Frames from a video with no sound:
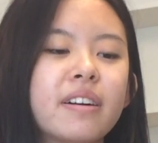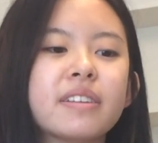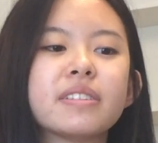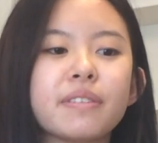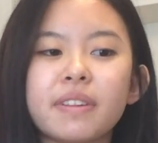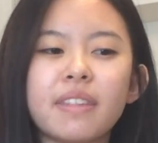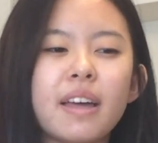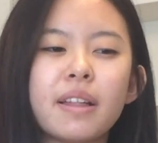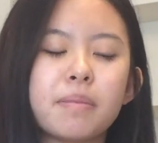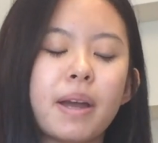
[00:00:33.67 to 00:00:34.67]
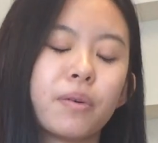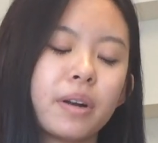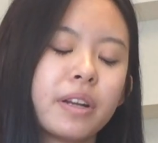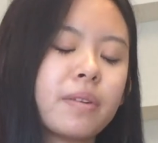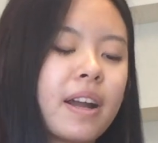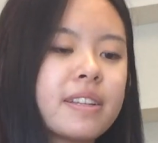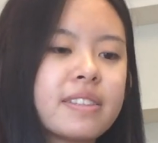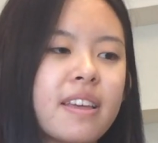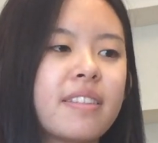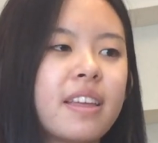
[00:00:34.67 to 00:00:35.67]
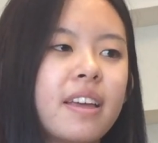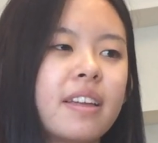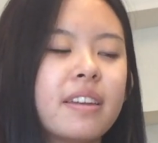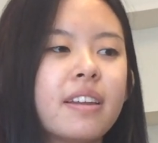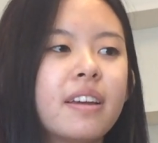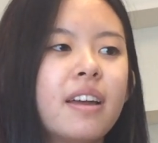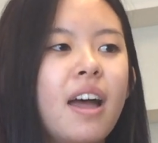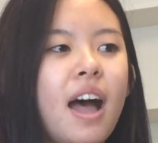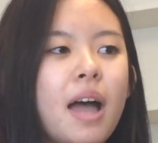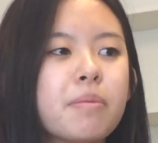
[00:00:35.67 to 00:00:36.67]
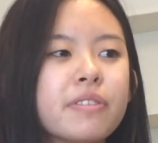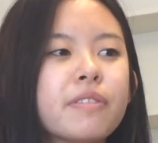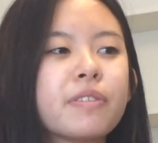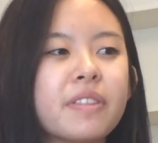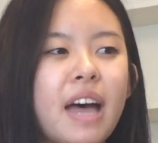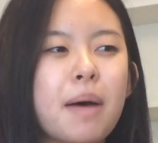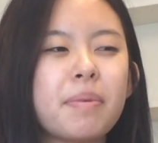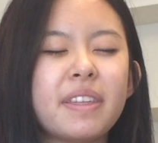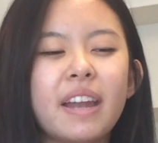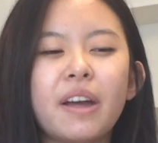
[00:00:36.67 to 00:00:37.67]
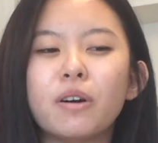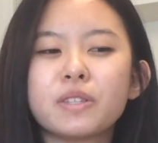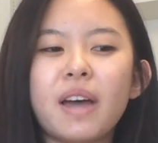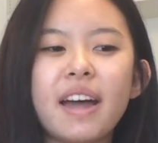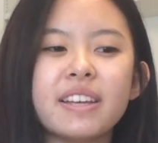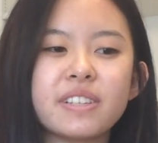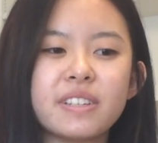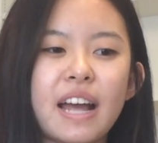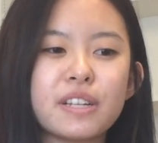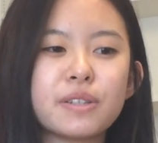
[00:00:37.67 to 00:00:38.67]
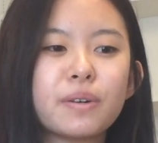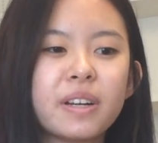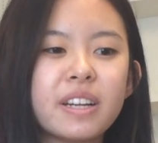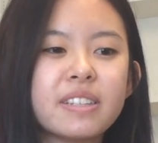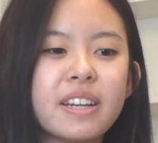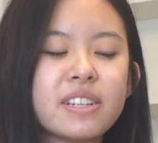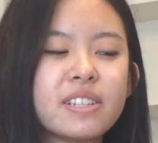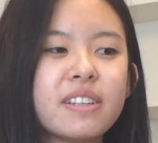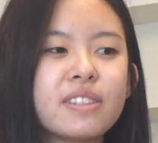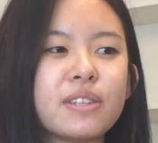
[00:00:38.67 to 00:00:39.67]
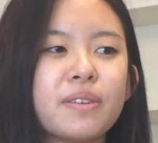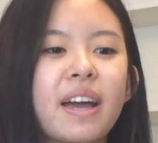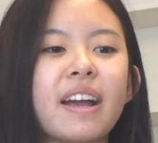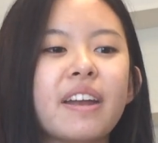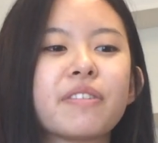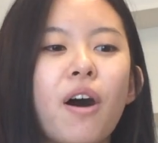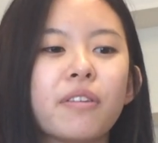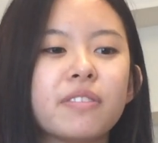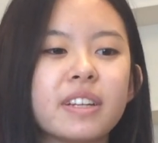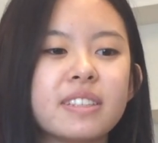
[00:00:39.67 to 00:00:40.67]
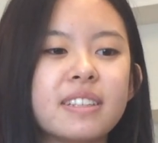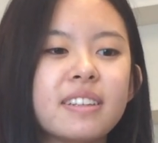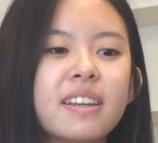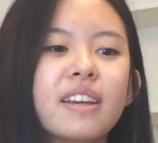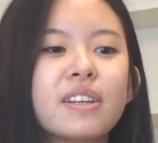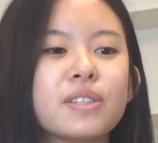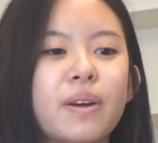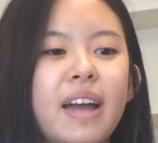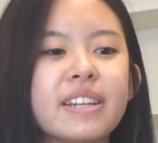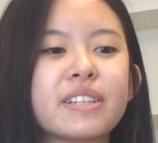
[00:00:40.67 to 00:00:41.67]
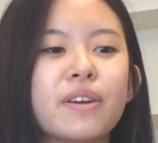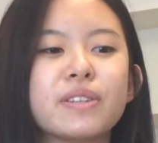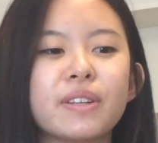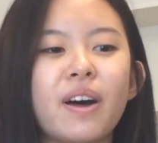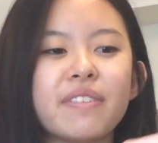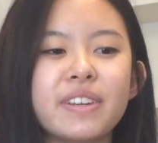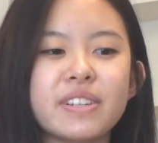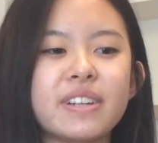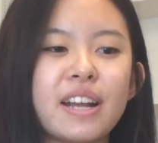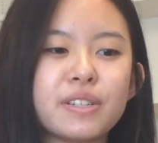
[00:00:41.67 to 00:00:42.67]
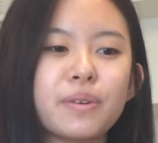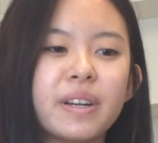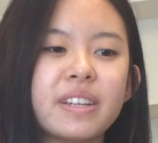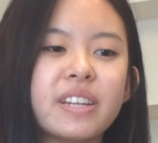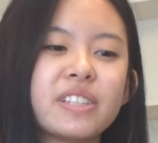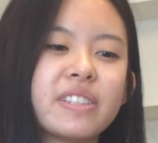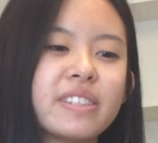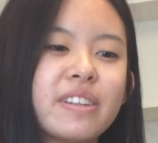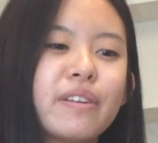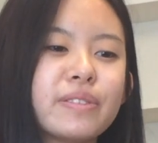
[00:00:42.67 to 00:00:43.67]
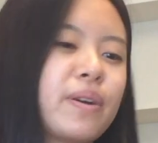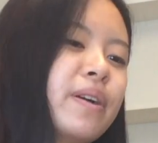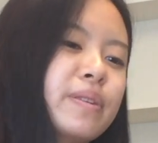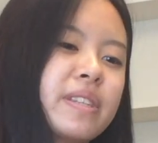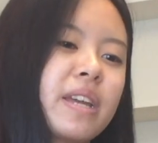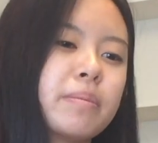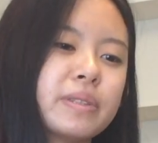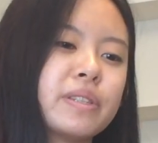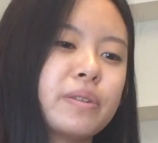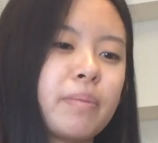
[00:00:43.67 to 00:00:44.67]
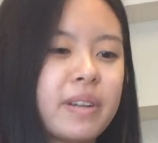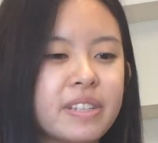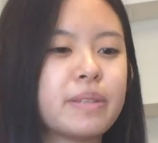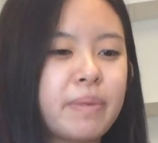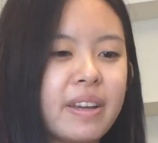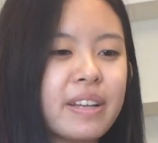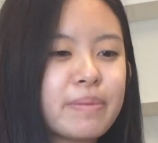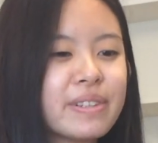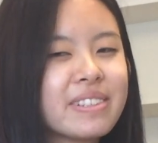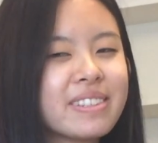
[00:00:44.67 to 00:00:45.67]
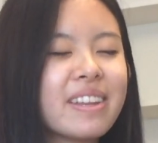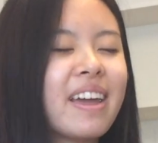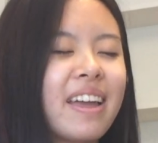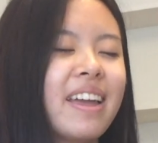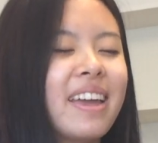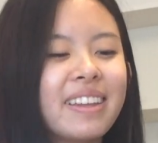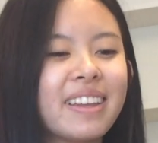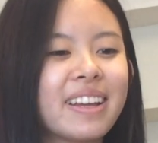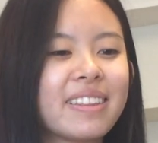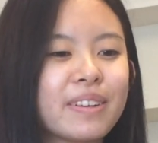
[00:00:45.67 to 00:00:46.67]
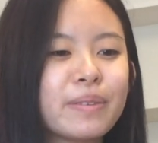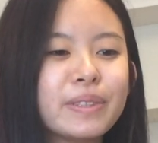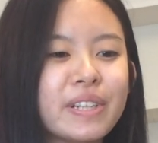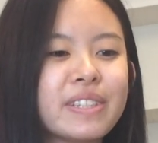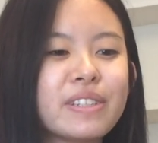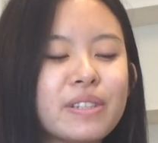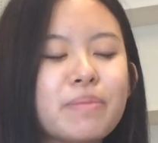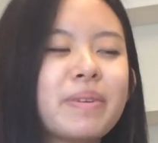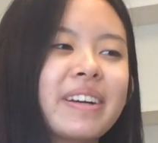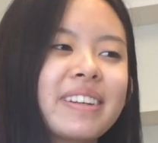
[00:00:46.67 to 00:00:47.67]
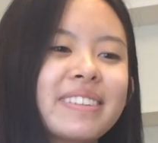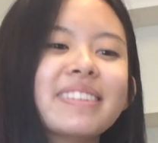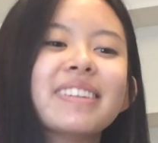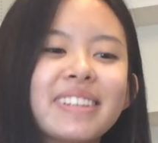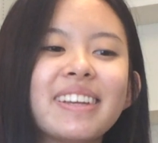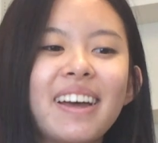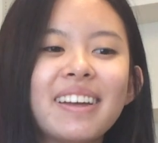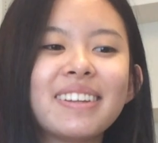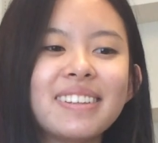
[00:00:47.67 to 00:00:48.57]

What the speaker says: stuff like that, like minority rights. And then I moved in for that, but then I also had international orientation, so that kind of conflicted. So I had to go to a lot of international orientation stuff, so I wasn't able to participate as much as in like Third World Transition, but yeah.